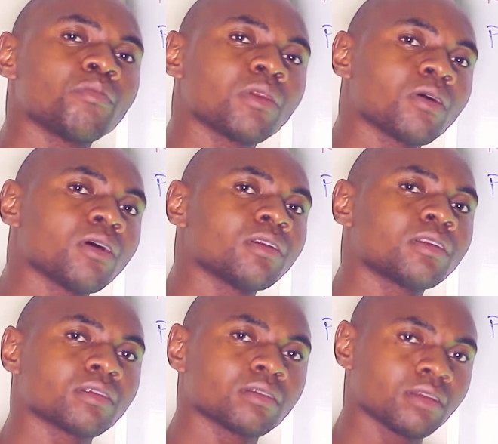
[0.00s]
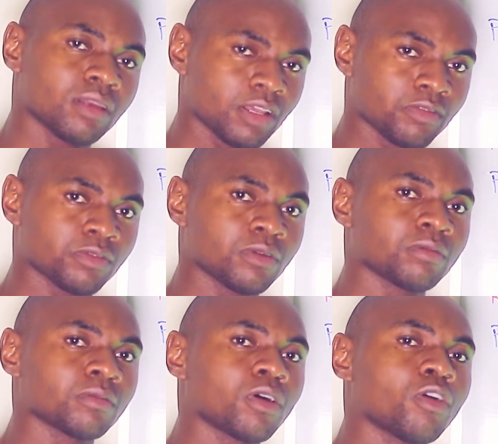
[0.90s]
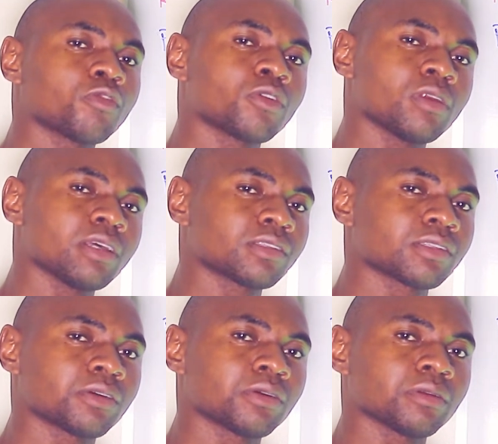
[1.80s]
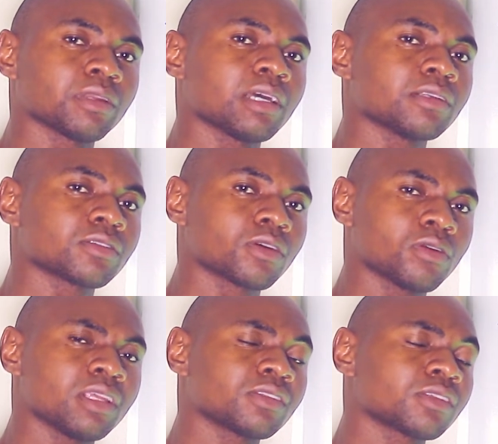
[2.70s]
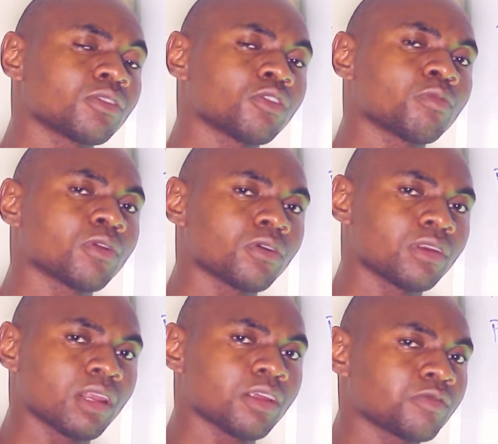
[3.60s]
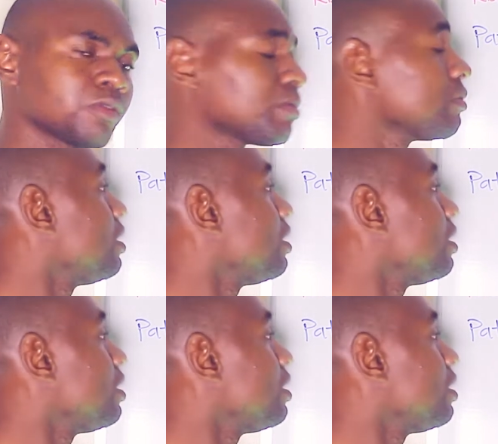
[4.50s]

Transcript: blood level of cholesterol, that is cholesterol blood level,